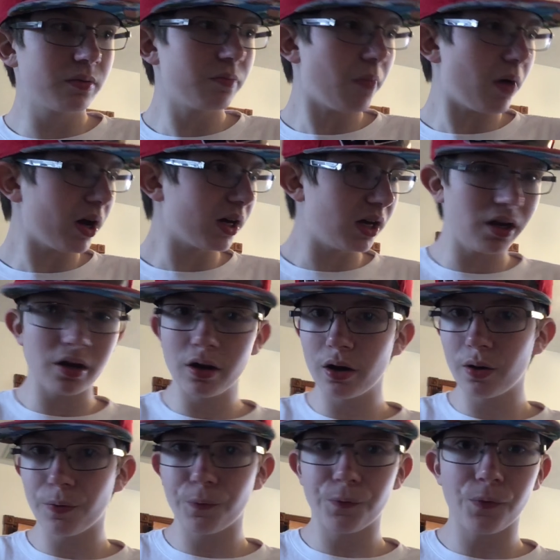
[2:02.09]
my
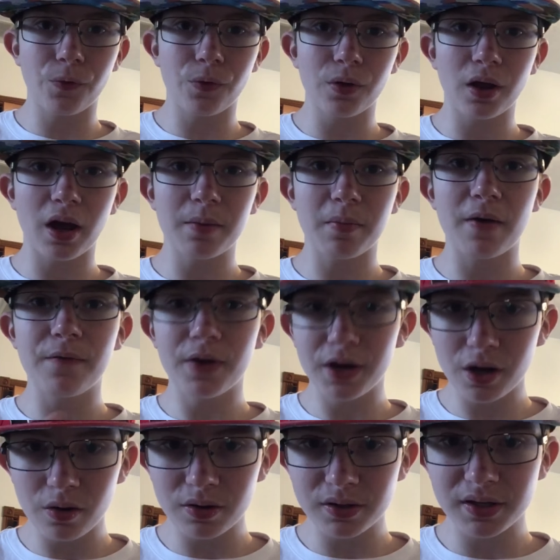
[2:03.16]
gear for like my
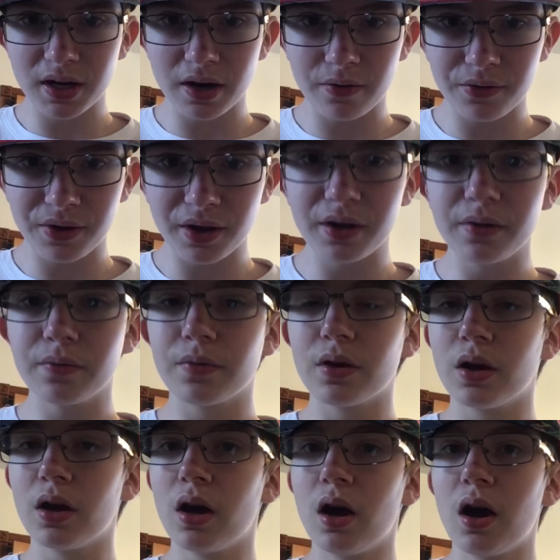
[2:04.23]
videos and everything.
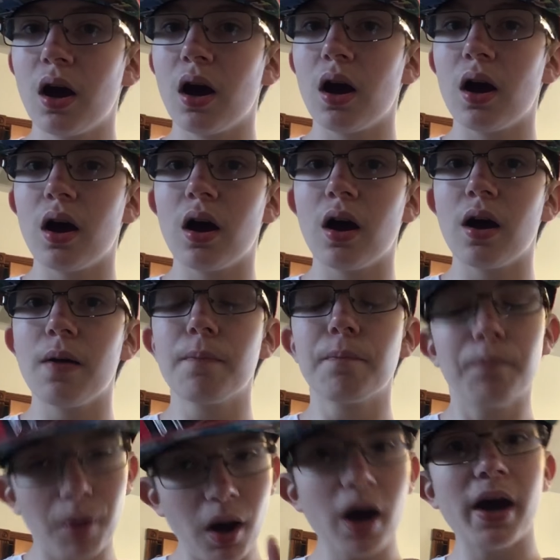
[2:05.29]
Uh,
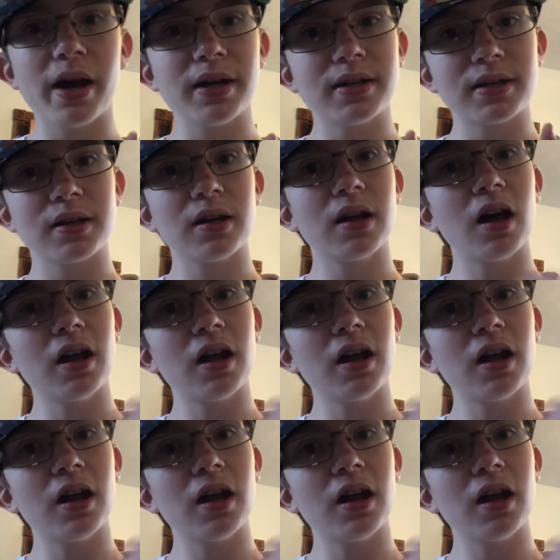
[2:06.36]
but